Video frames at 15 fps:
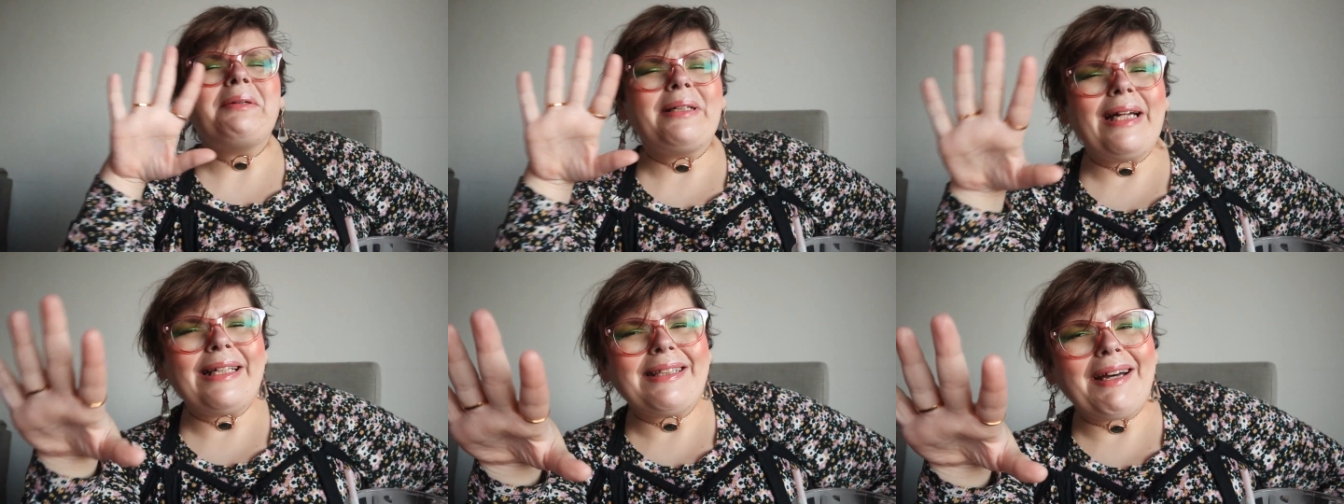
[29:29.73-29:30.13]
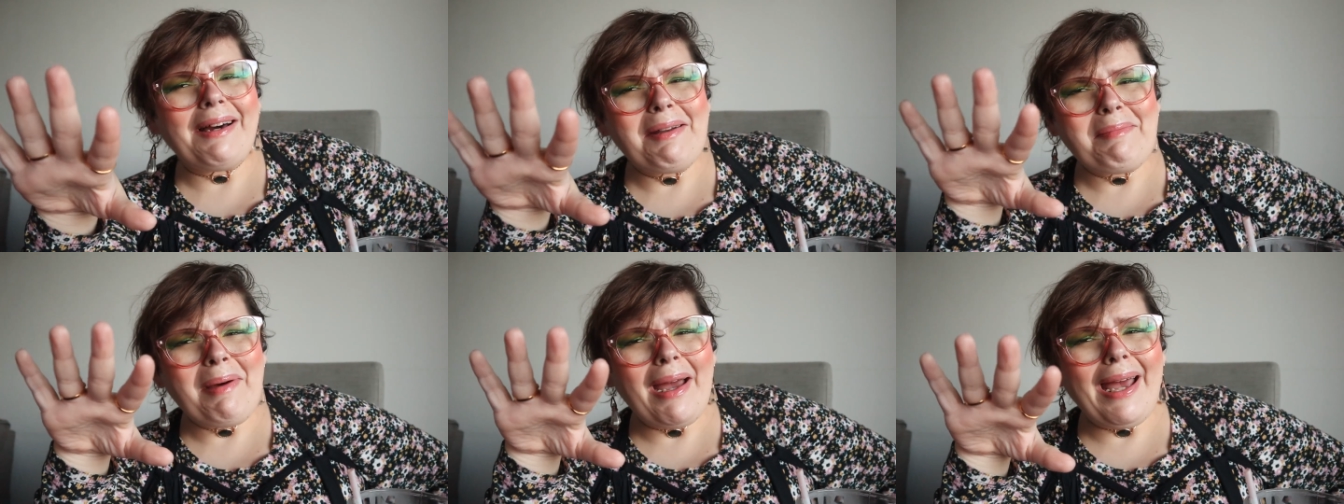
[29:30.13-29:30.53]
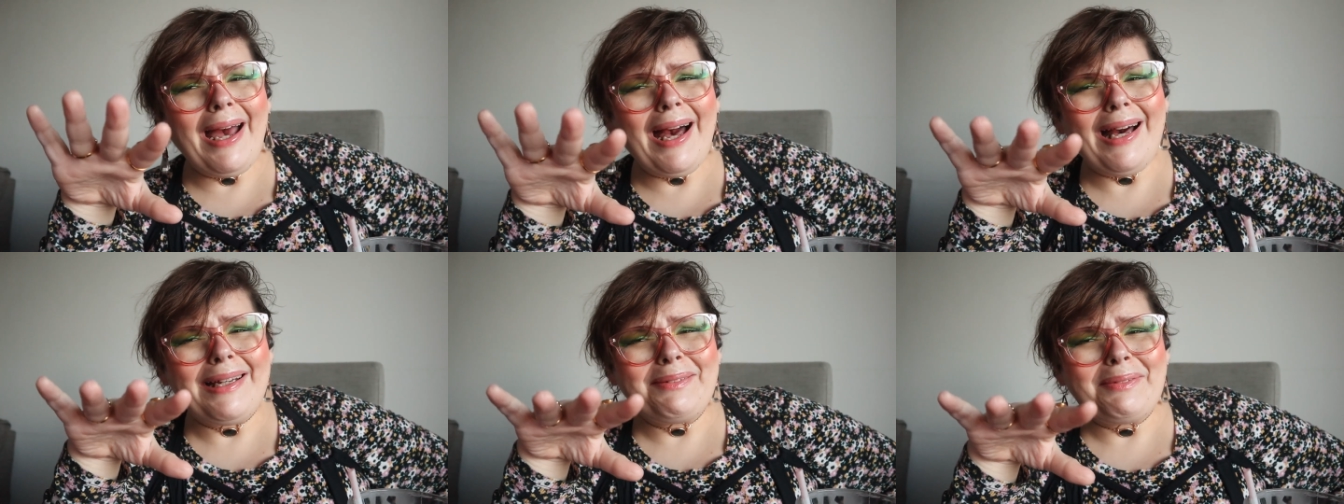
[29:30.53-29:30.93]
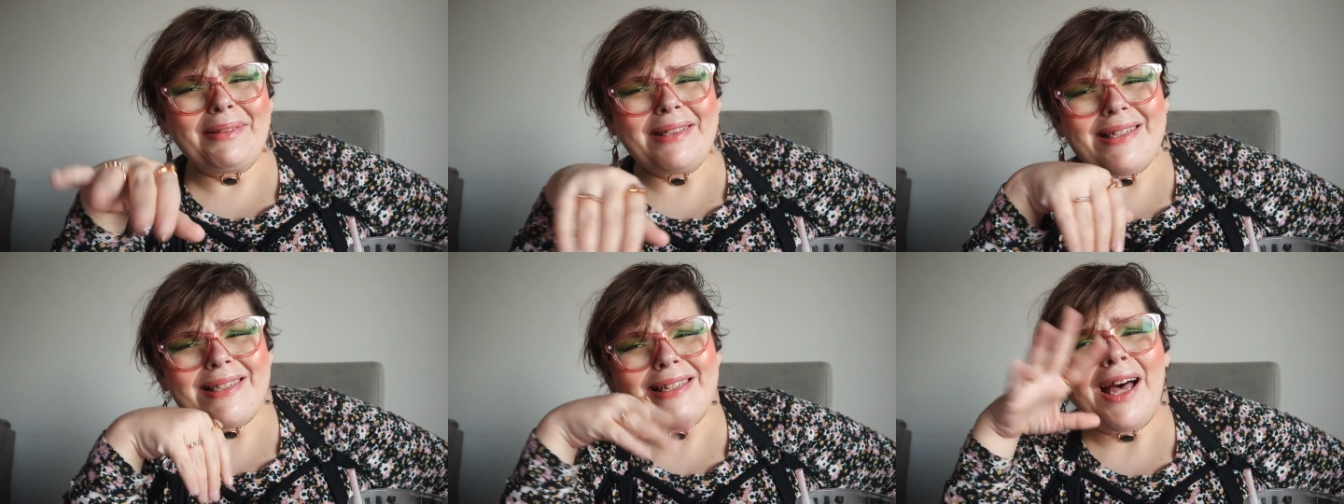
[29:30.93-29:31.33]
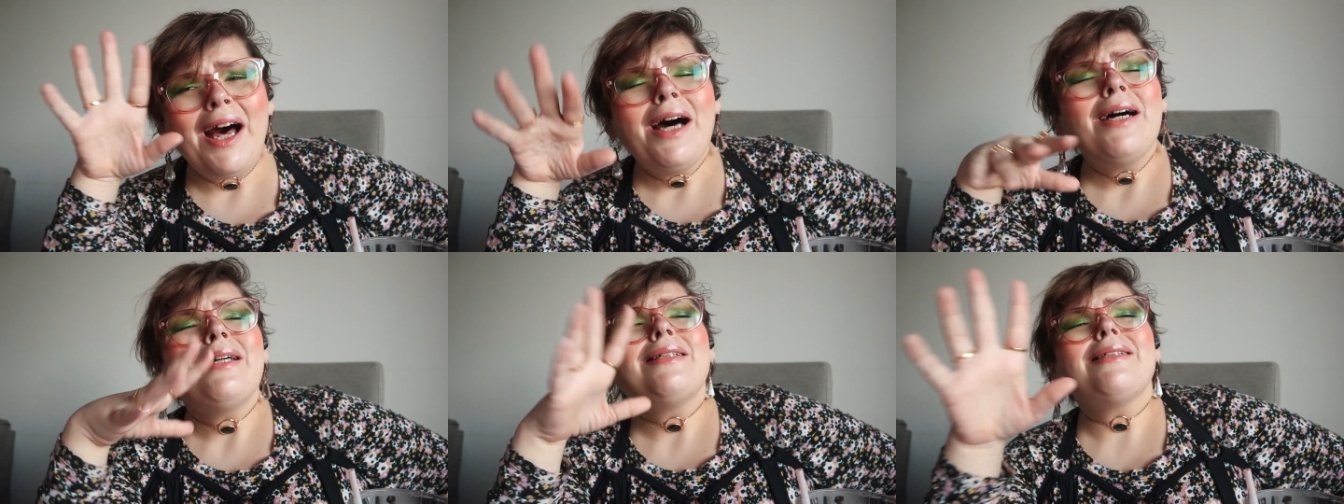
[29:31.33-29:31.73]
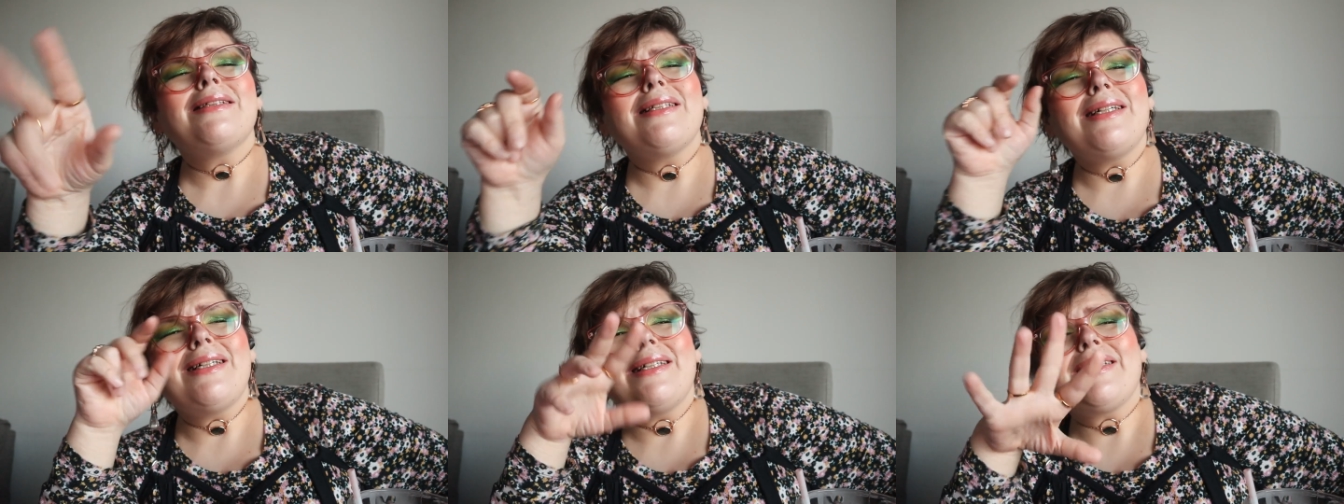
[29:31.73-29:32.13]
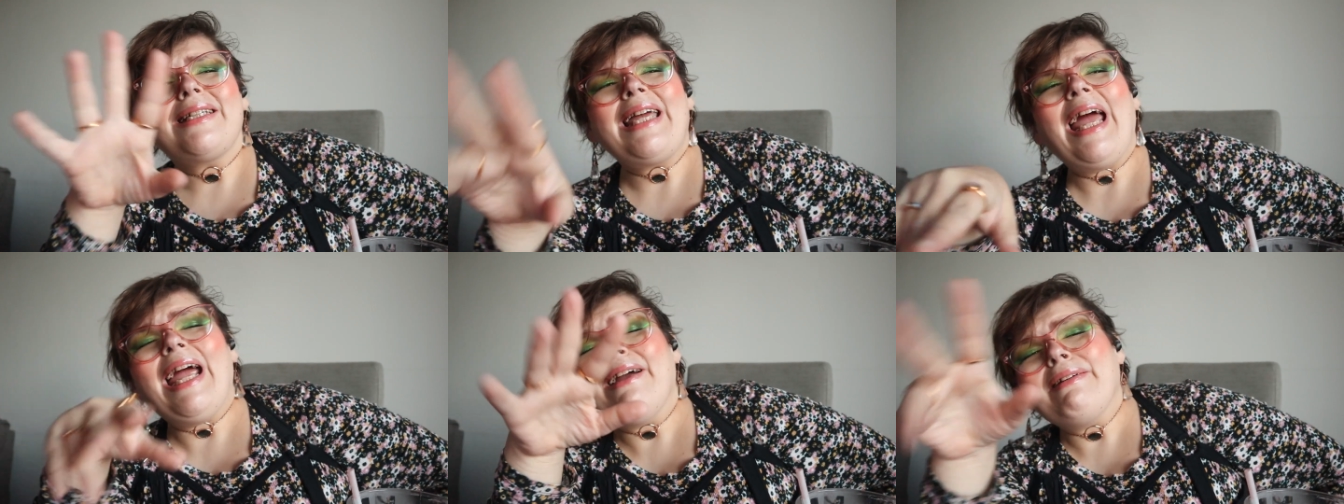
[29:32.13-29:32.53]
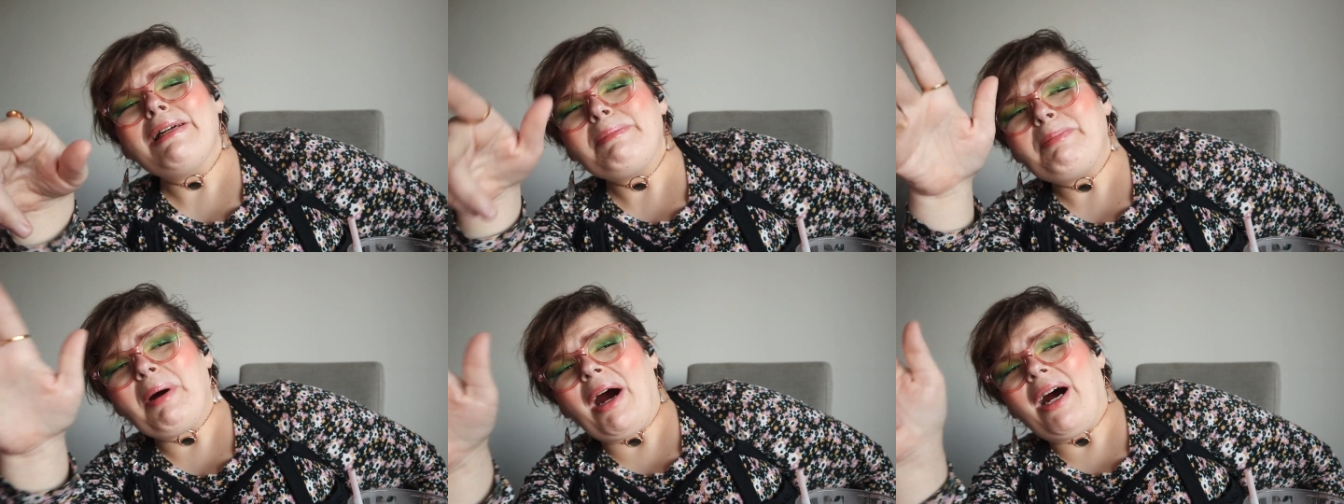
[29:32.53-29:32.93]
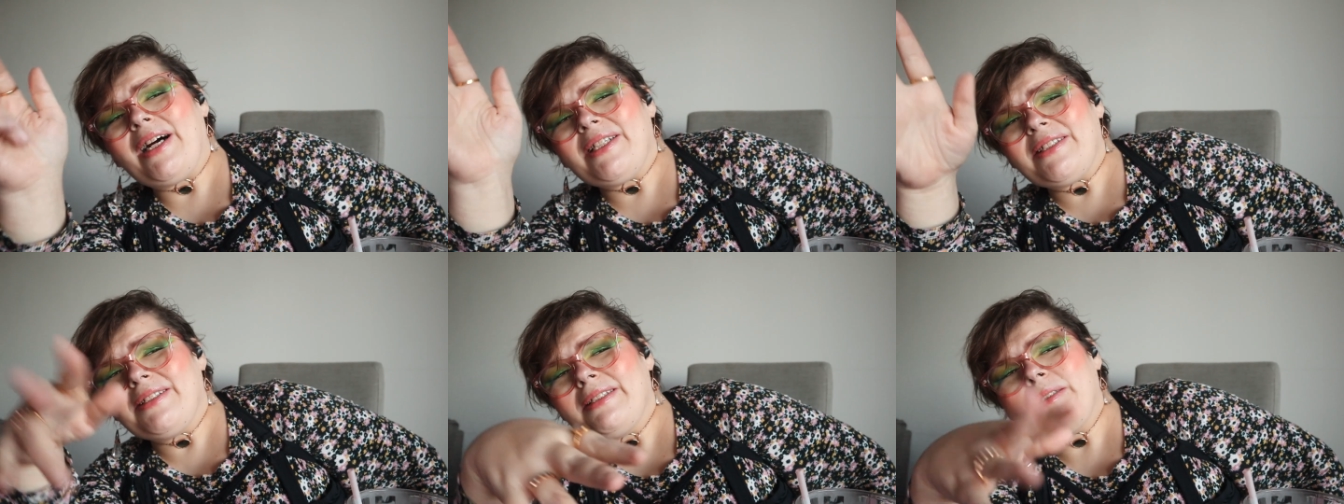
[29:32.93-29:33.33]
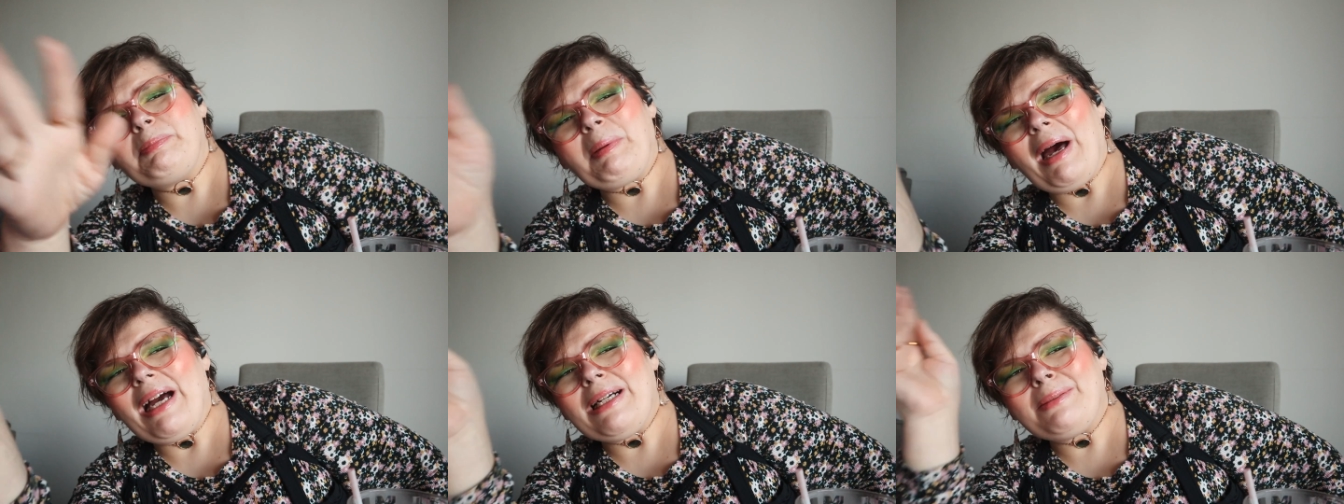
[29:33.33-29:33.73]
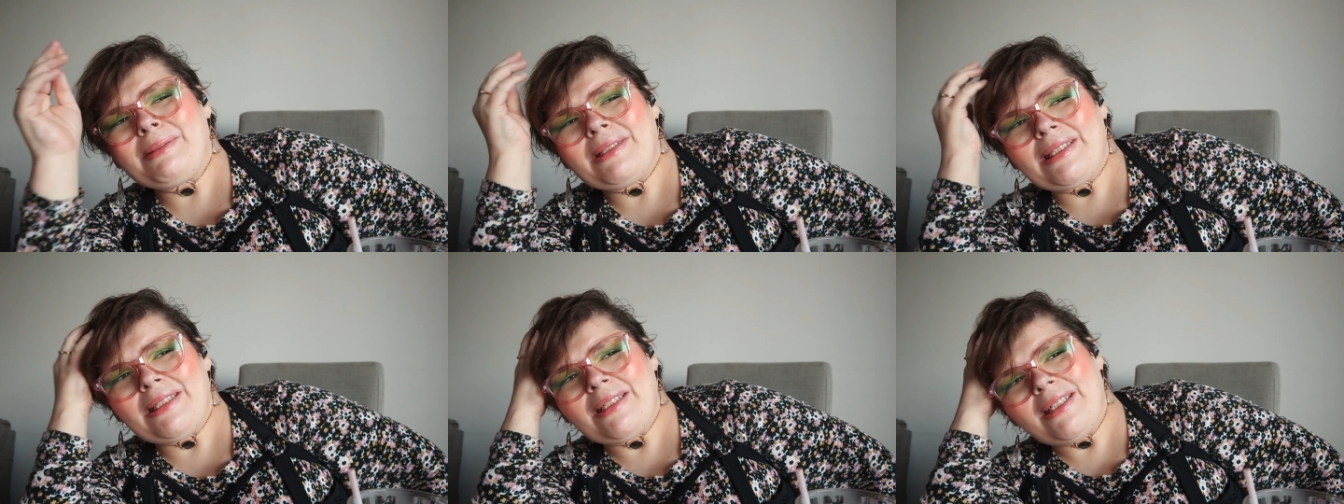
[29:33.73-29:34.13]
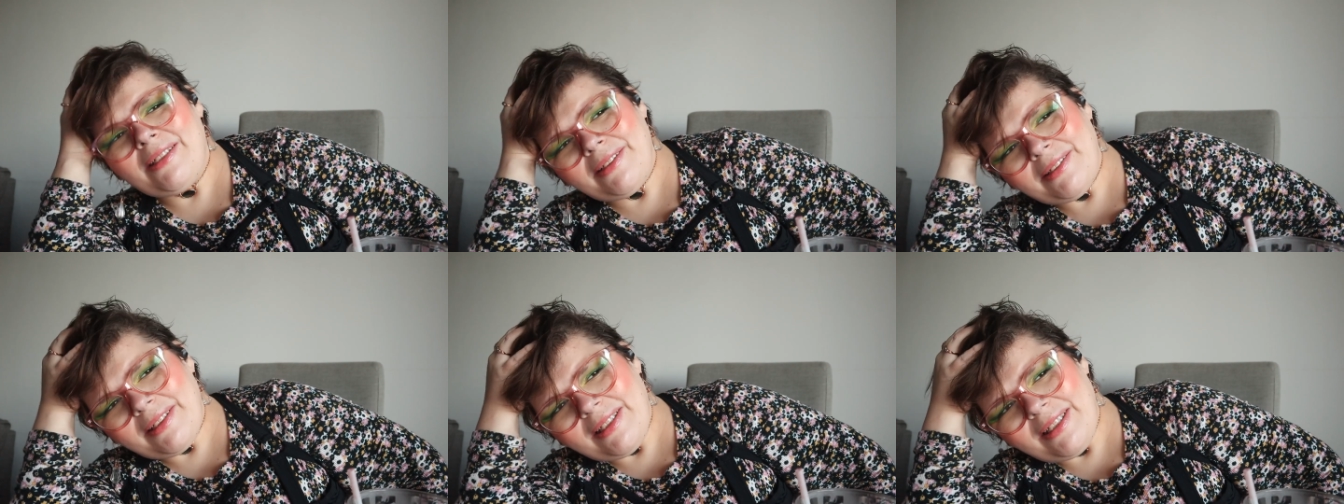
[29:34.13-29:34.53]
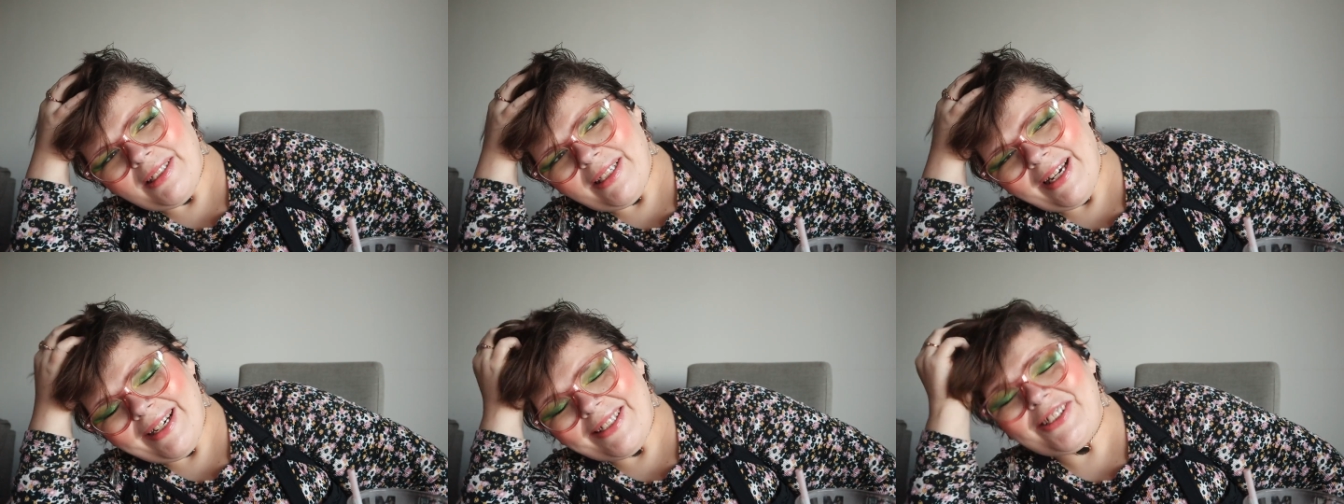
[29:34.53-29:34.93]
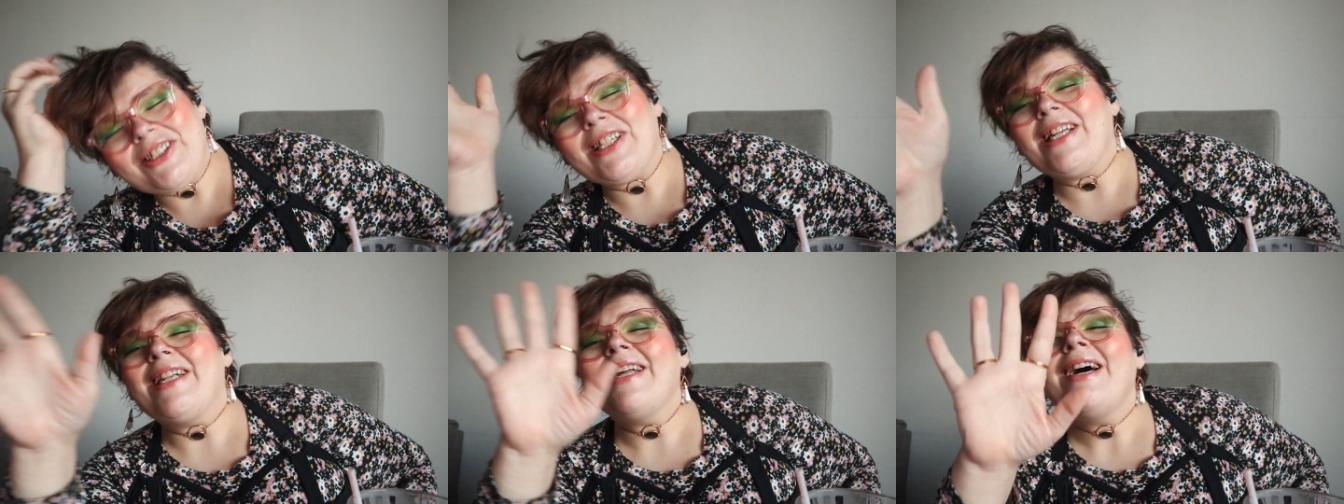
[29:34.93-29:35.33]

I thought in my head was, look, Harry Potter is back with another collection.